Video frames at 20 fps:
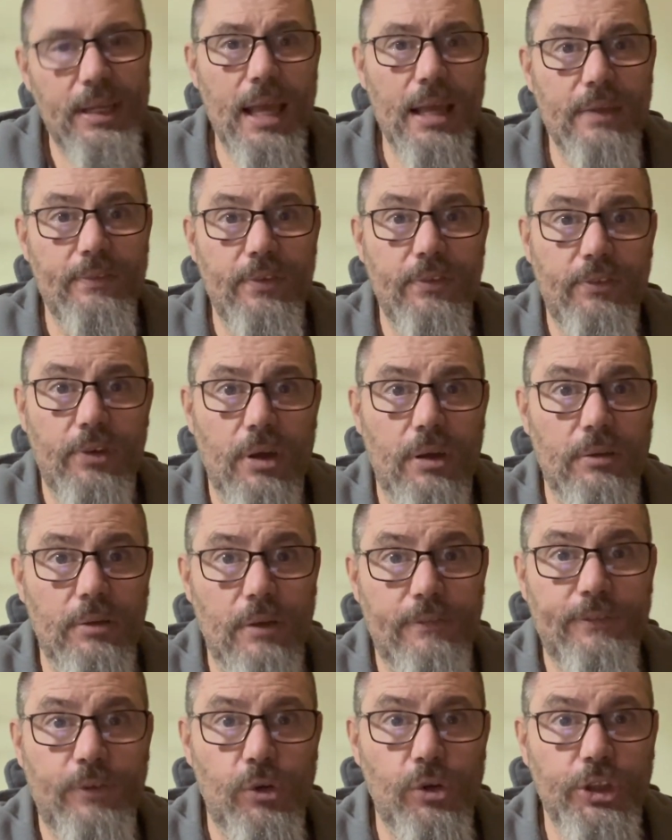Yeah, if you've got
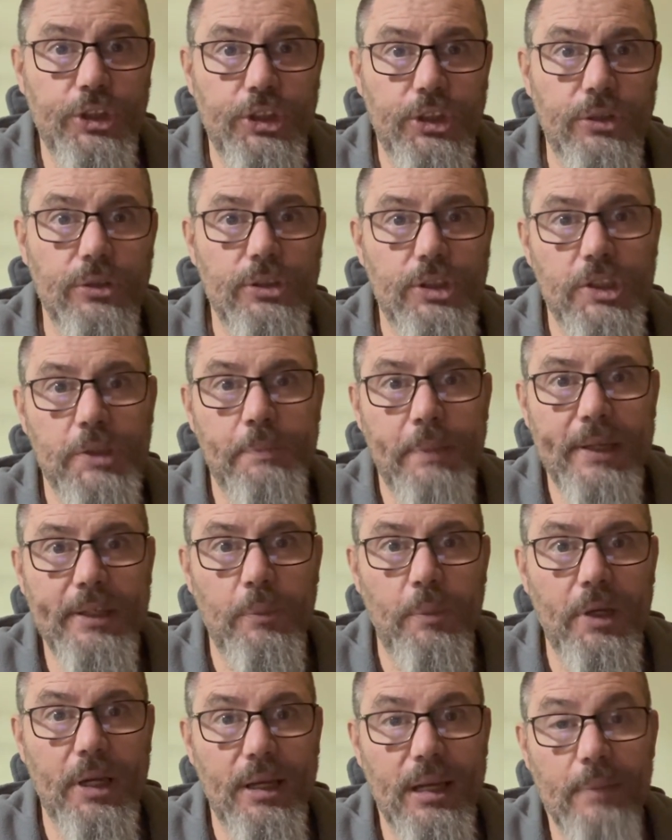a fortune to spend
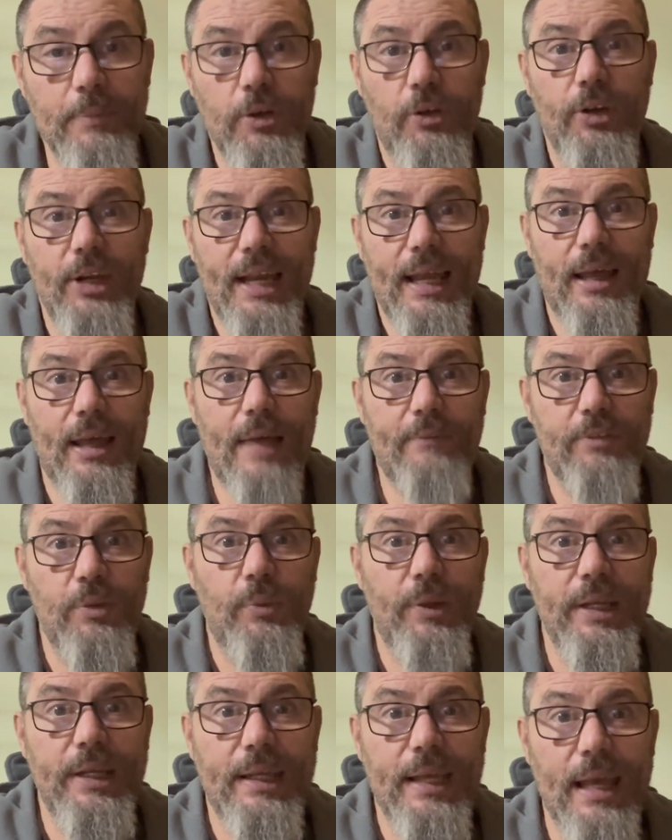on one of them, you're already out every
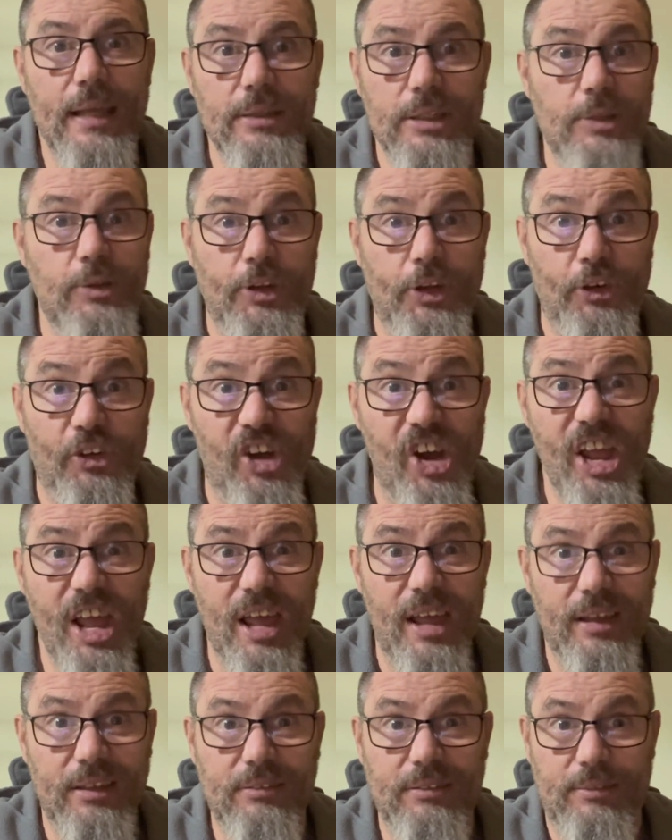weekend. They're
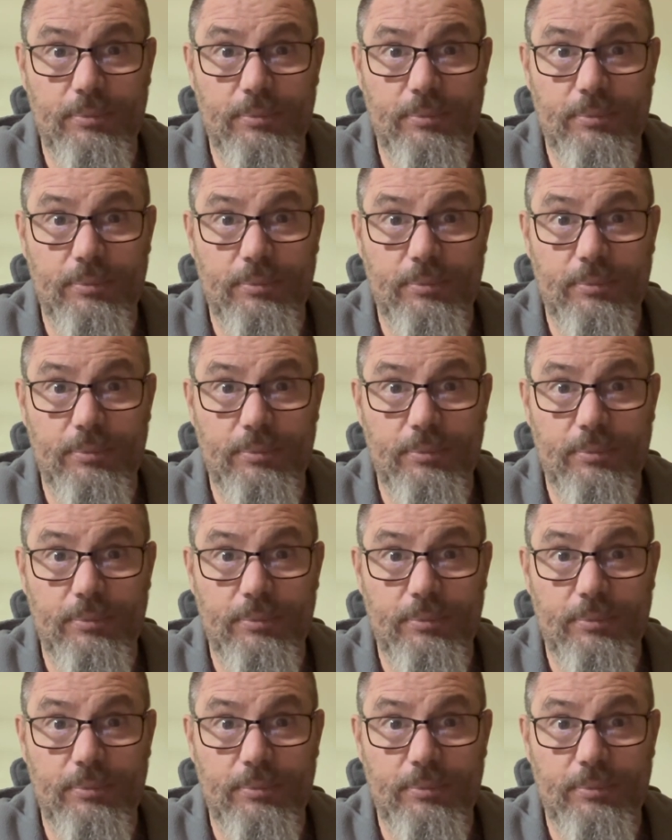great.